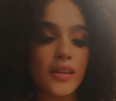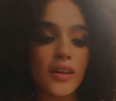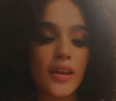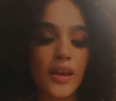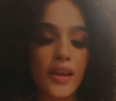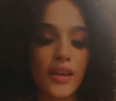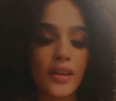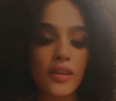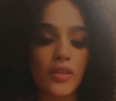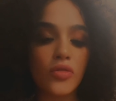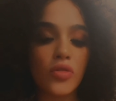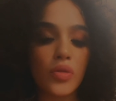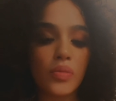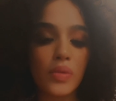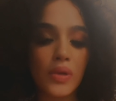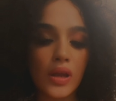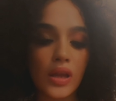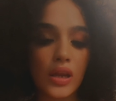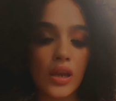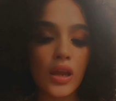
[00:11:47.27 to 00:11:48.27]
and
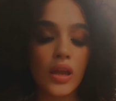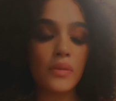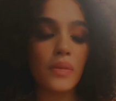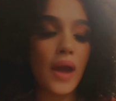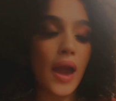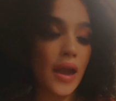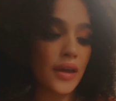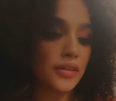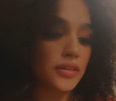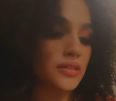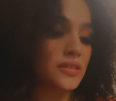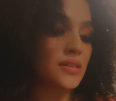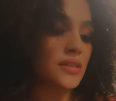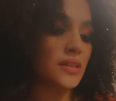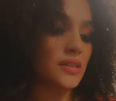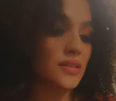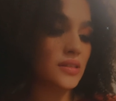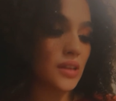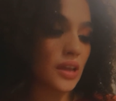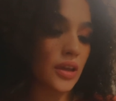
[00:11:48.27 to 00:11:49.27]
repeating patterns
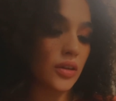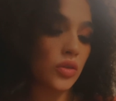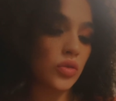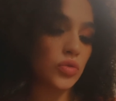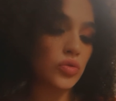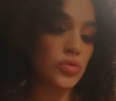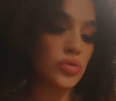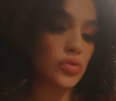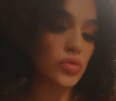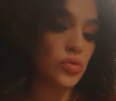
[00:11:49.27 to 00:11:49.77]
and cycles